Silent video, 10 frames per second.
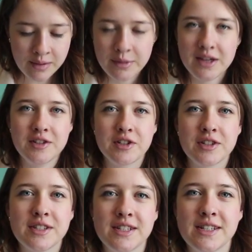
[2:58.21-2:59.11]

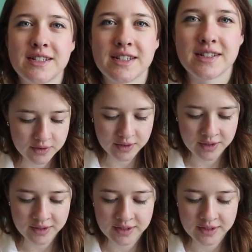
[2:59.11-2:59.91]
Managerial statistics. It's all